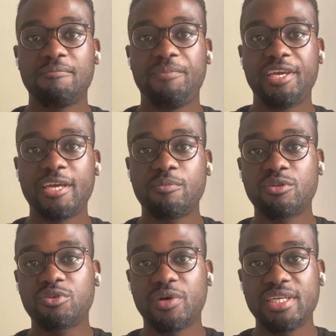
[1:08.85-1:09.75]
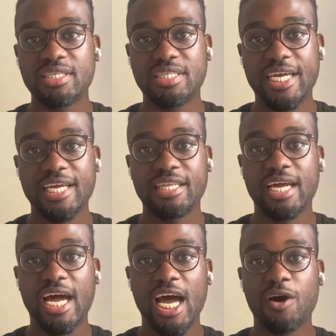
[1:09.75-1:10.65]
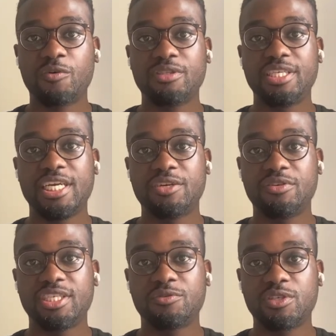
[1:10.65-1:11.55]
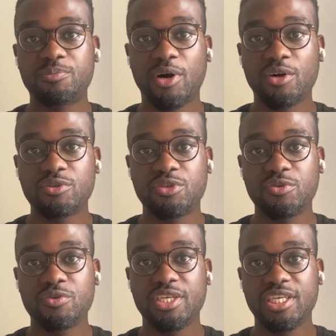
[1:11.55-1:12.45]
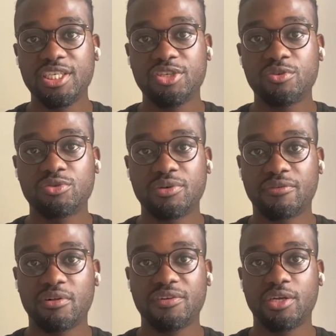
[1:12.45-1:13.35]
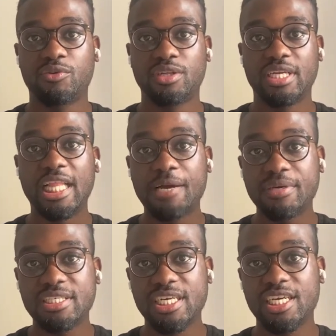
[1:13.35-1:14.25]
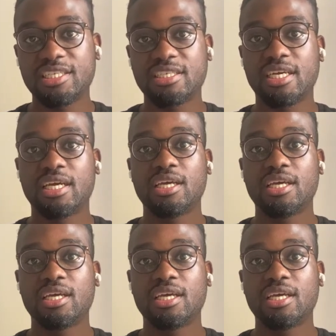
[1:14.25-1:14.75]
being able to understand how the energy respond to the issues revolving around climate change,